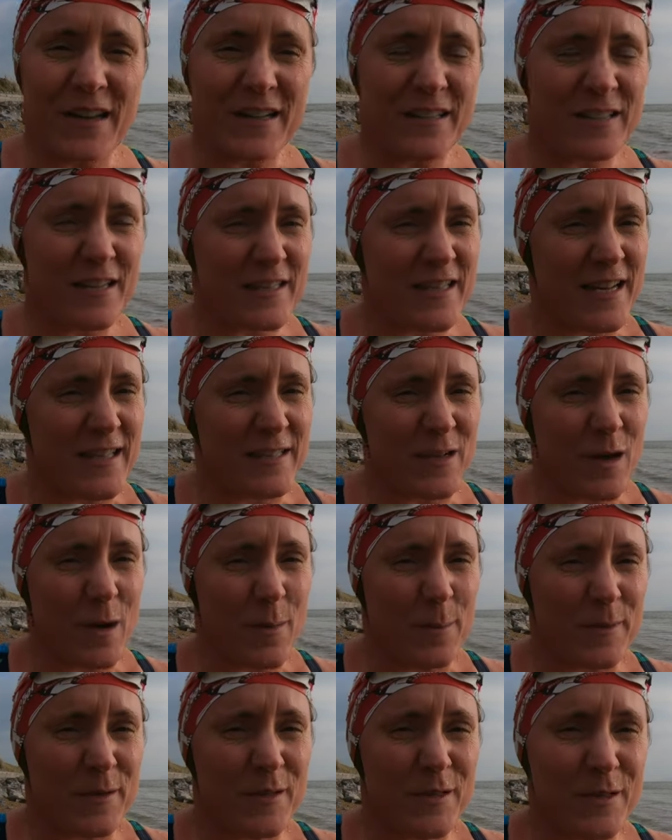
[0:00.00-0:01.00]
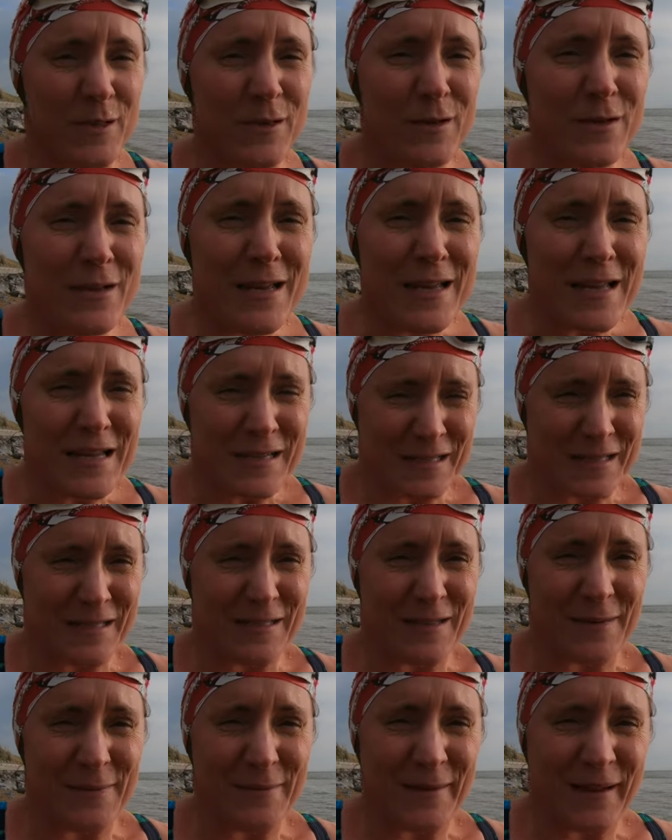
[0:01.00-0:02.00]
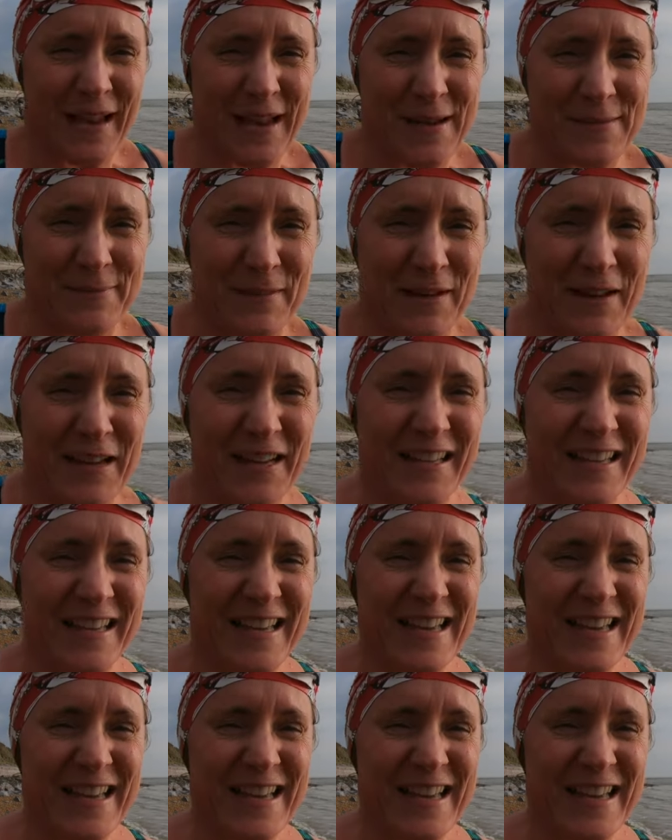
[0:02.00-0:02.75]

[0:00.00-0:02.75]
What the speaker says: Just had to hop ashore to stop my camera.